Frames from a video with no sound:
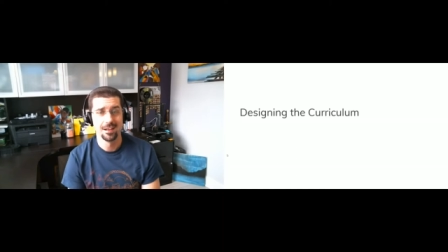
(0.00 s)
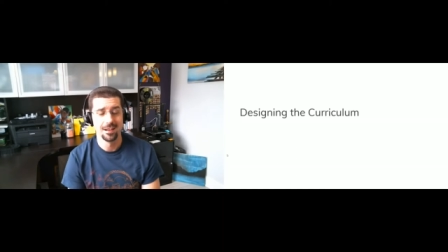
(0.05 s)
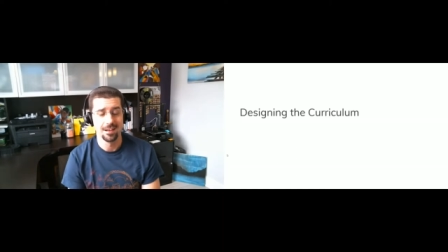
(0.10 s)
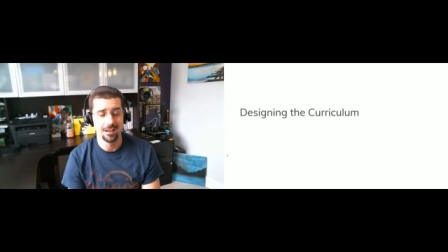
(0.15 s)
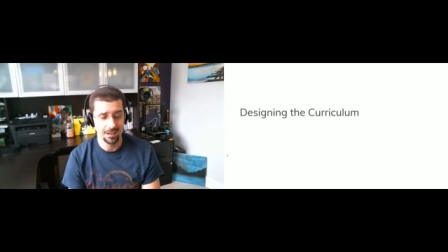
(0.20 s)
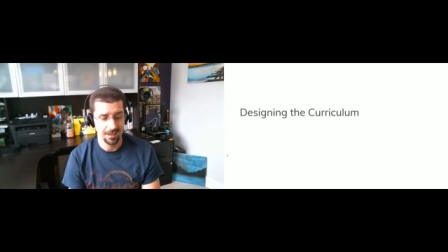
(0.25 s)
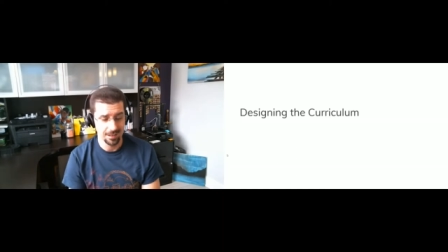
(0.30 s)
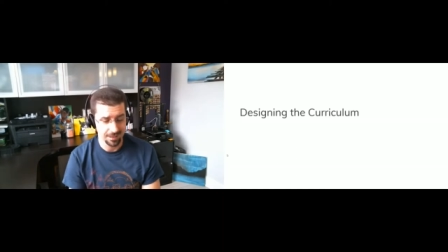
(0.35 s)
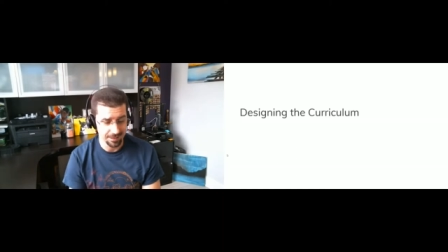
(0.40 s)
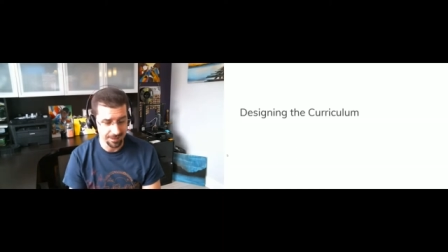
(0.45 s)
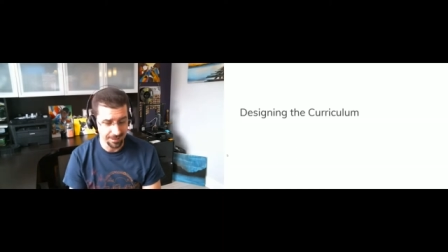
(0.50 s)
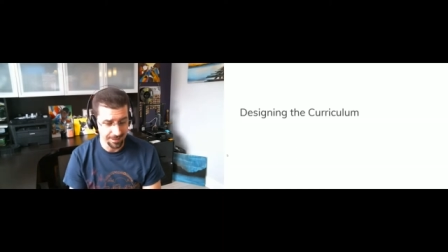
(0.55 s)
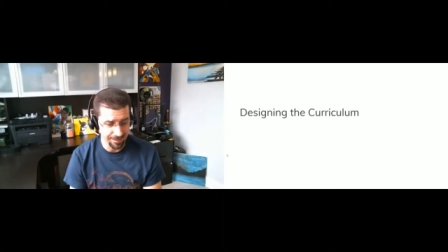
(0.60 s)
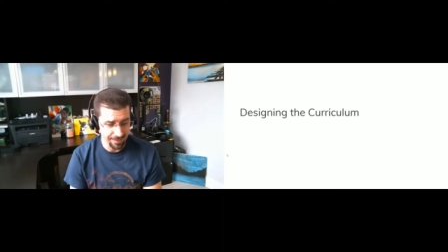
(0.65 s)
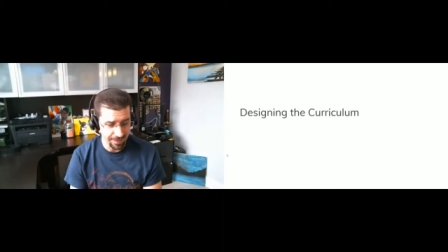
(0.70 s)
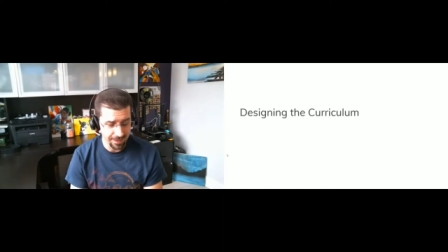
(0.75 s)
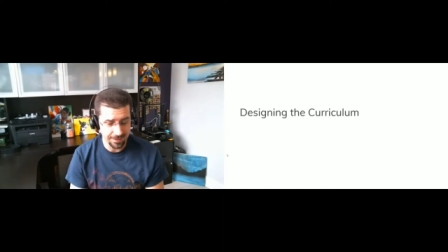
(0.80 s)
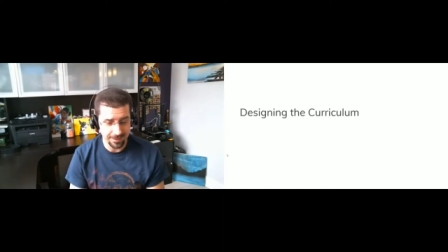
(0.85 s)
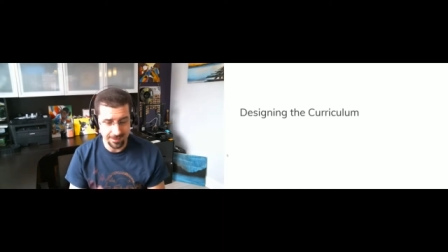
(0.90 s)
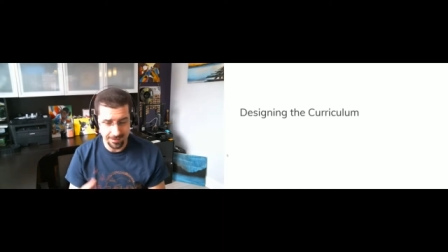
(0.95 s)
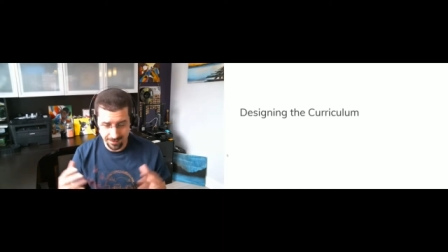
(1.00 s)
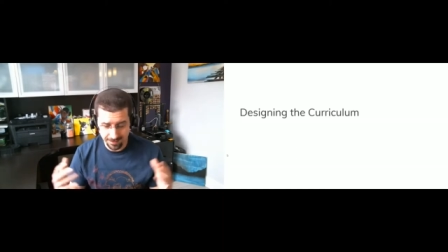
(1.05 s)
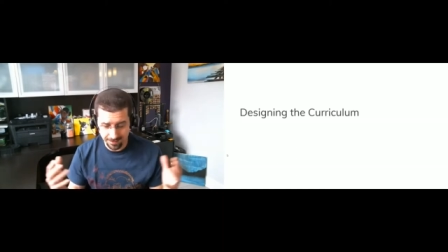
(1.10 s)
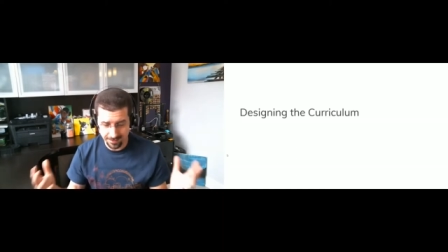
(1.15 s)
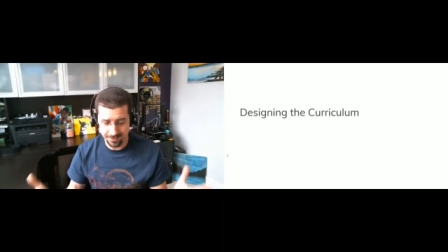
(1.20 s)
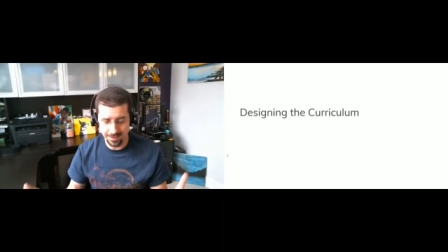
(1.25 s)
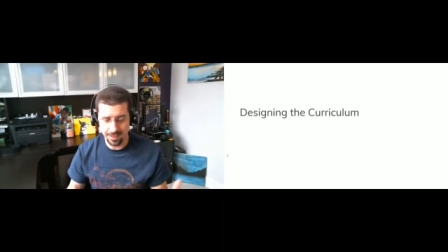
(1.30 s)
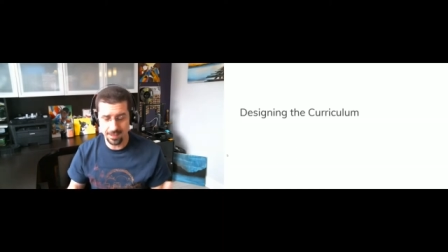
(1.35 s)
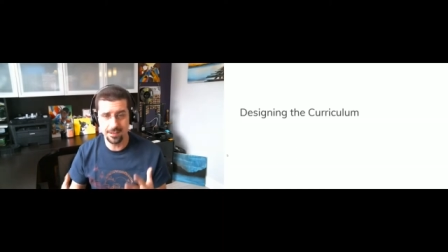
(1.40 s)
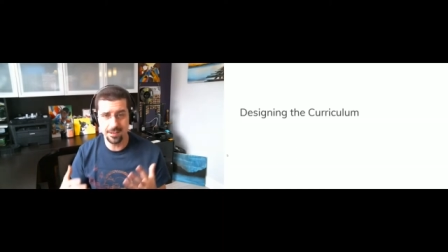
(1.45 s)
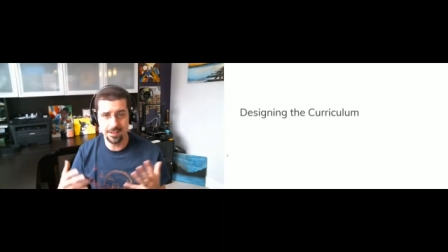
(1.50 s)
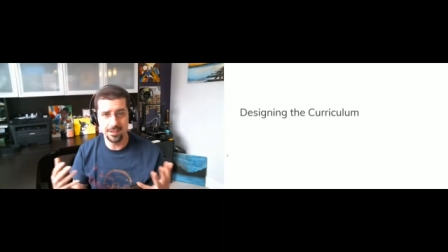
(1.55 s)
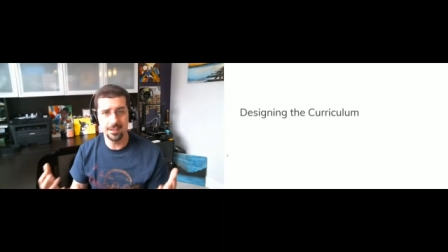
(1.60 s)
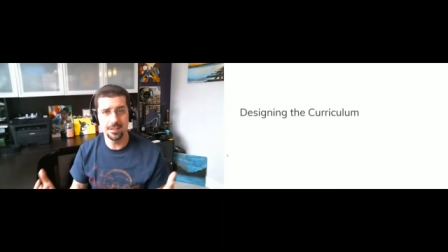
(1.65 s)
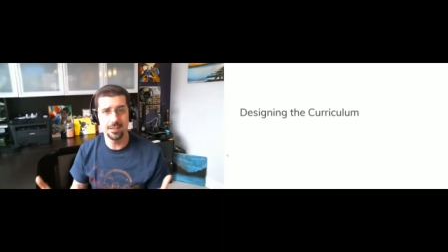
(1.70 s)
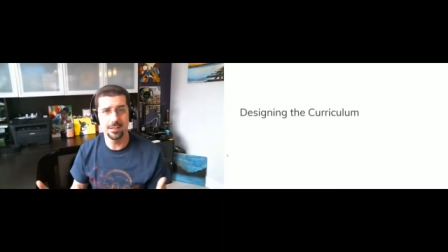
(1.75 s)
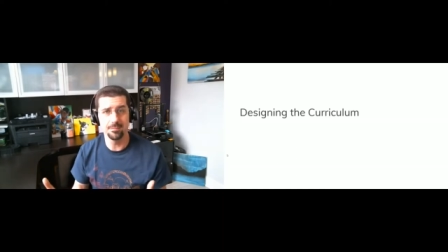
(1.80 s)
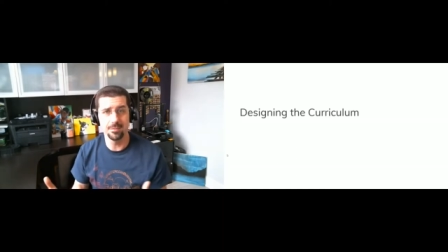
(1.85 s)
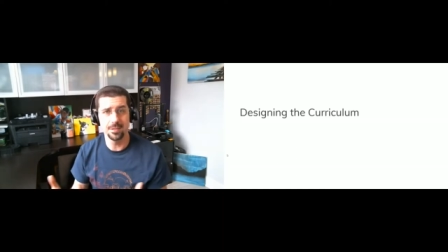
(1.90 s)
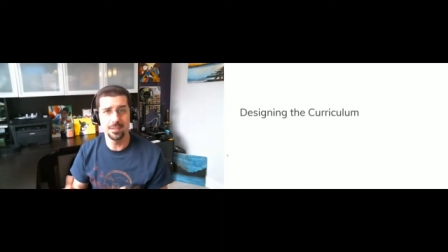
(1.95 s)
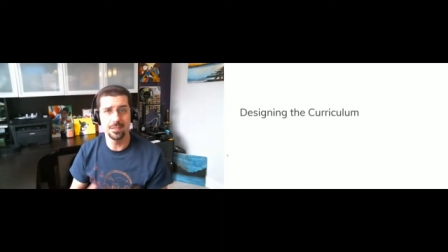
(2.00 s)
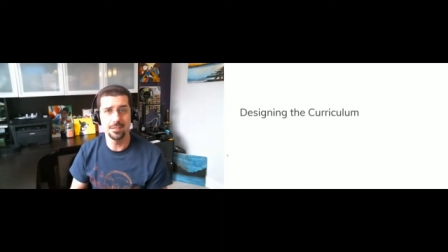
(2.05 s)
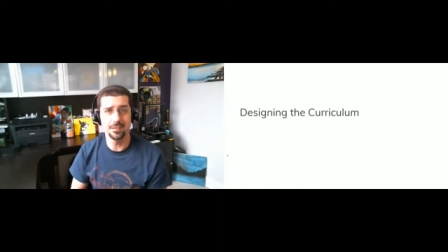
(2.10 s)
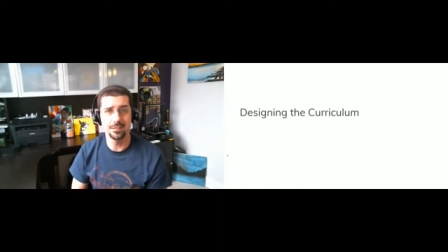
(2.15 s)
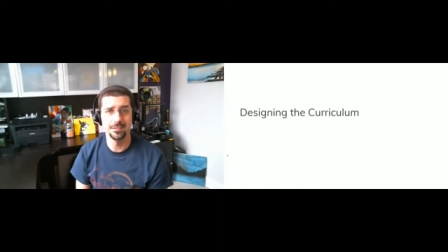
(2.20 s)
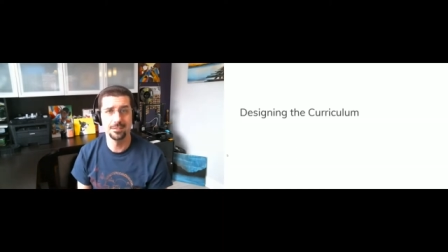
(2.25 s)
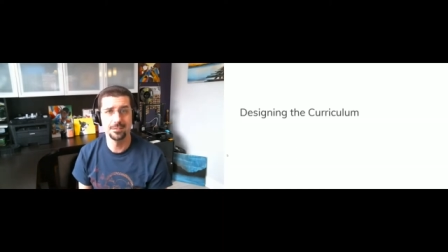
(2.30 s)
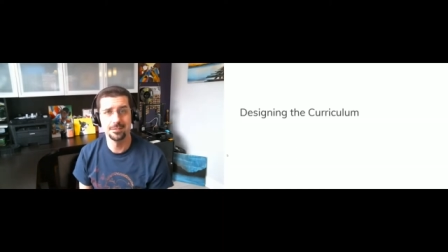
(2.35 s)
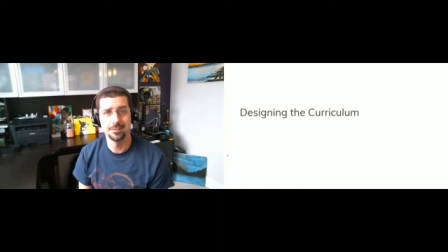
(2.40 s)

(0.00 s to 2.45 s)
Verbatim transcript: Uh, and that that kind of hit me,